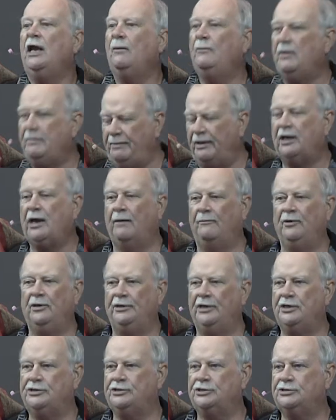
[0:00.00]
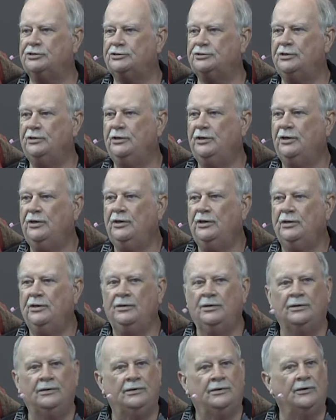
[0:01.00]
we become religious.
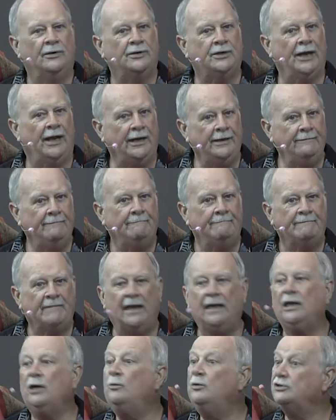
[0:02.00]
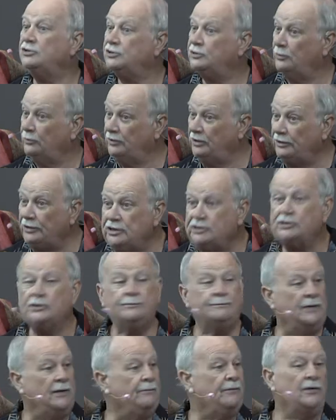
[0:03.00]
Okay? And it was the religious
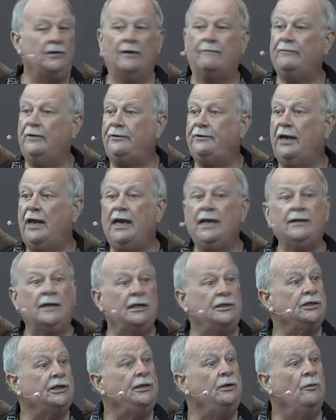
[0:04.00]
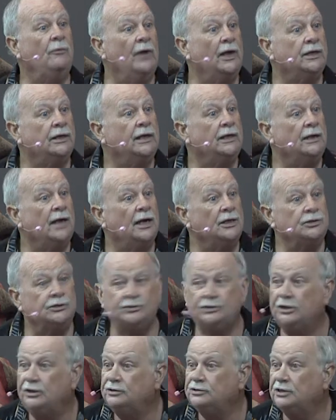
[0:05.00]
people of the day that didn't recognize
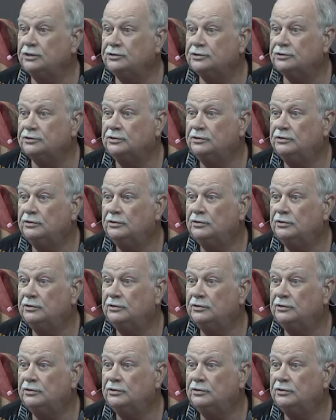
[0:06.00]
Jesus.